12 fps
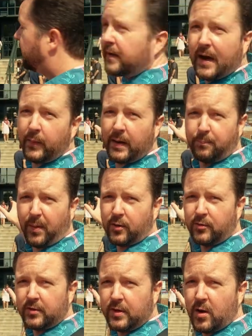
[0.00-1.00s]
Now we have
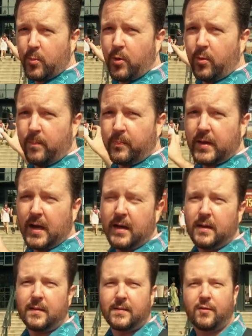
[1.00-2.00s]
Barnes & Noble,
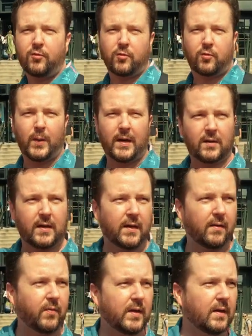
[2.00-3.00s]
and this is where
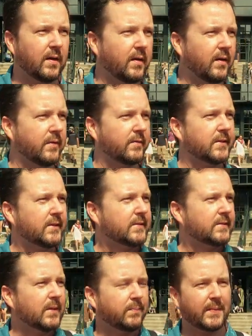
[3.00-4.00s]
kind of the,
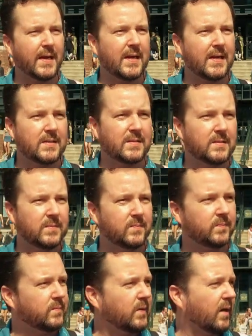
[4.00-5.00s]
uh, the main
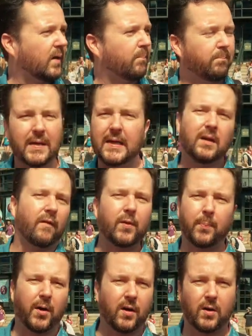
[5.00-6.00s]
uh, meat of
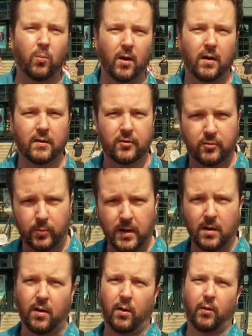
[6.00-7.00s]
the park was,
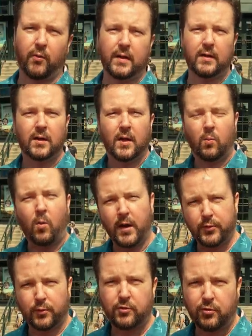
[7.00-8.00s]
where all the
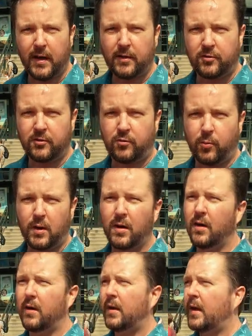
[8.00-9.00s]
walkthrough attractions
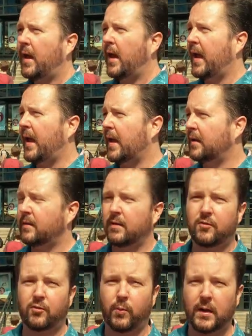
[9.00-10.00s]
were, and
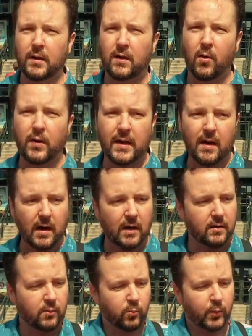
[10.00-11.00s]
so we're gonna go in there
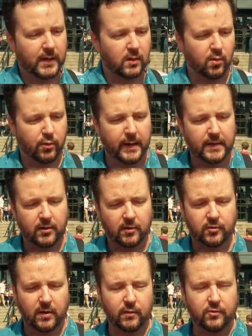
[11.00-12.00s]
and we can orient
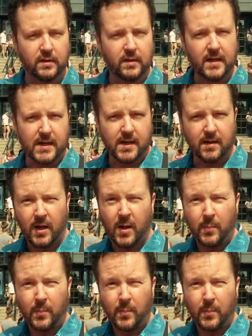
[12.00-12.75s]
ourselves in there